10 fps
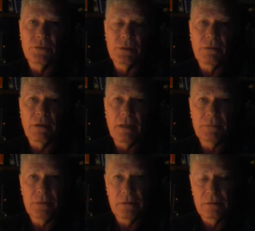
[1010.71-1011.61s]
the
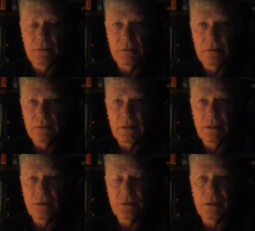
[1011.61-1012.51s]
crops,
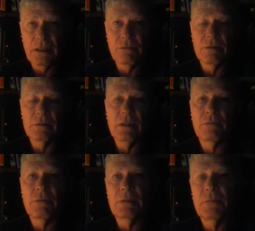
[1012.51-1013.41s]
and also I
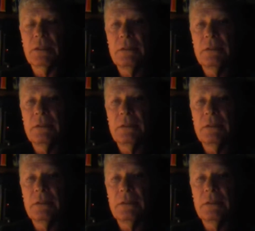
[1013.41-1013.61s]
run